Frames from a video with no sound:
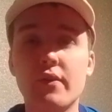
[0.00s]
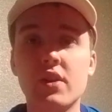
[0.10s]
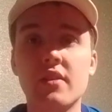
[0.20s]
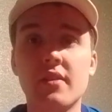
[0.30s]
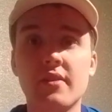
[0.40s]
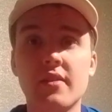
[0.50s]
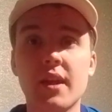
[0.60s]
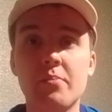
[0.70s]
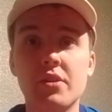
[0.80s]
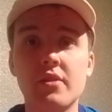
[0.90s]
I think this
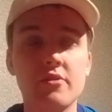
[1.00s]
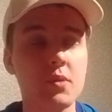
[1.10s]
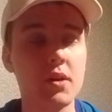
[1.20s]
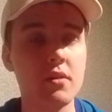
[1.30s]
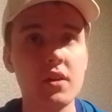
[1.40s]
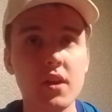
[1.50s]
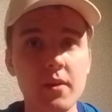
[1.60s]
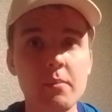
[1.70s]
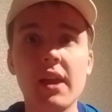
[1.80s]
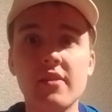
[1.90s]
happened as well.
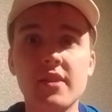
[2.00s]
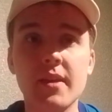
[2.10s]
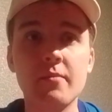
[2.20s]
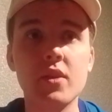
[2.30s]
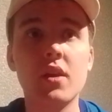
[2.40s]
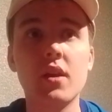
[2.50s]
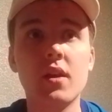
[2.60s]
Megged him.